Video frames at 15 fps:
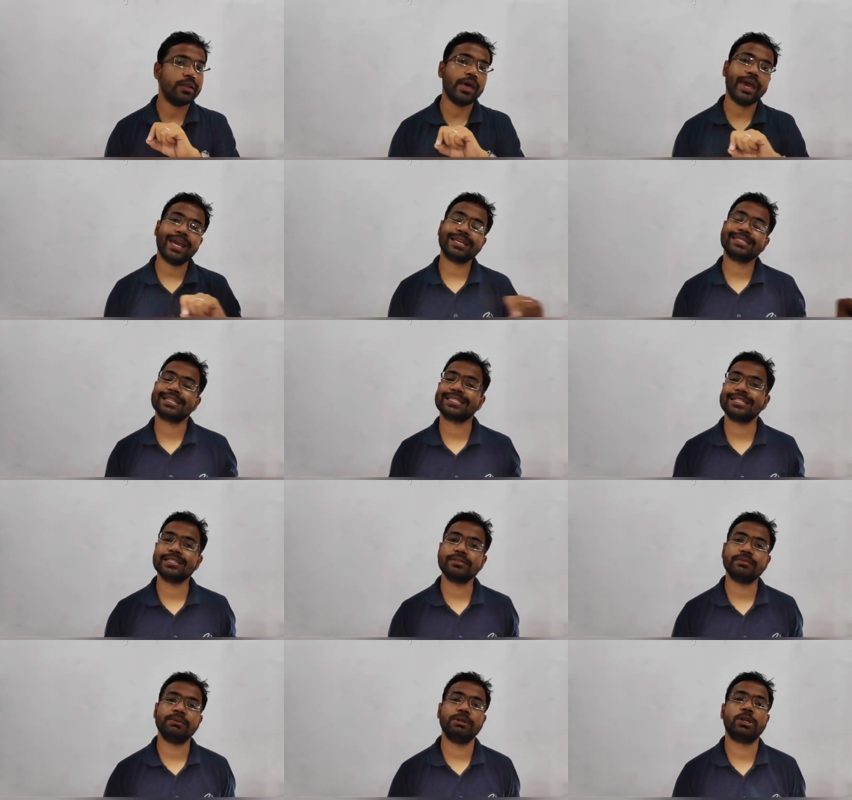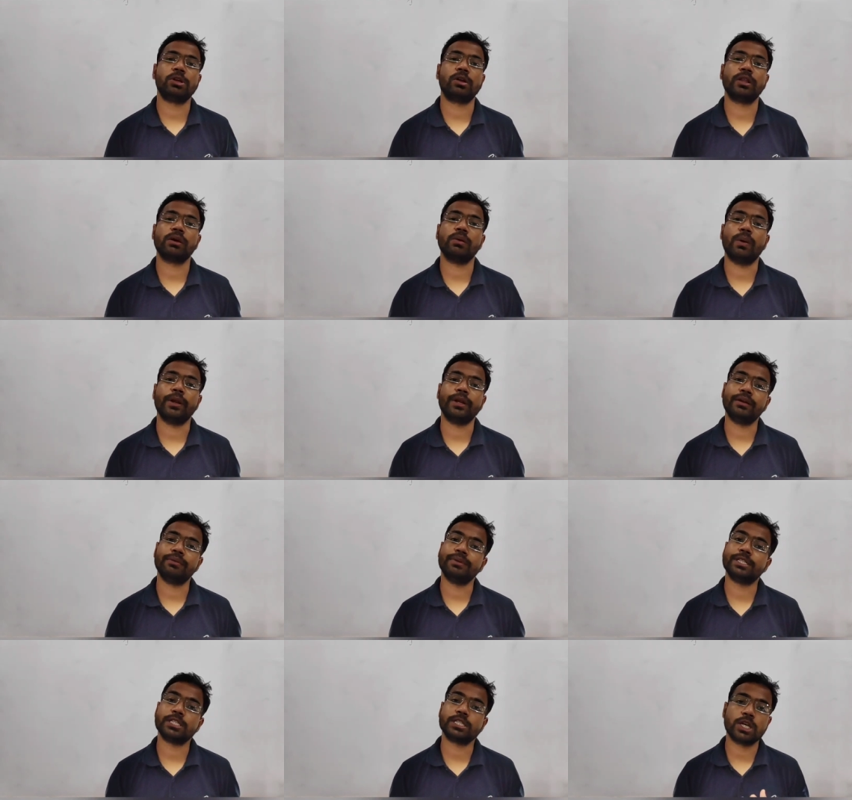x-axis we will draw the quantity which
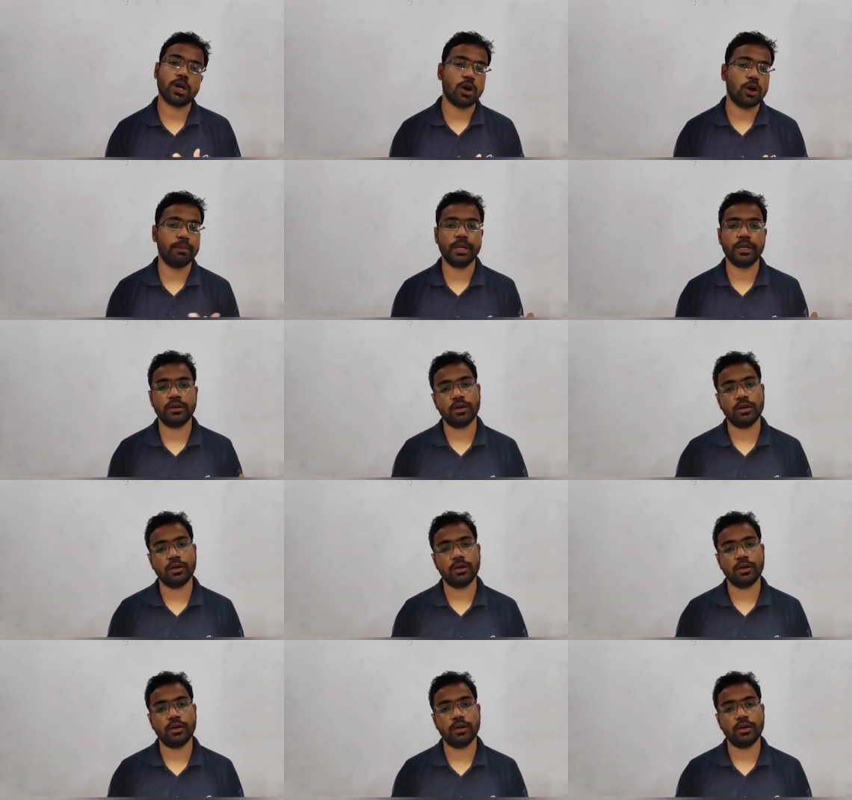is common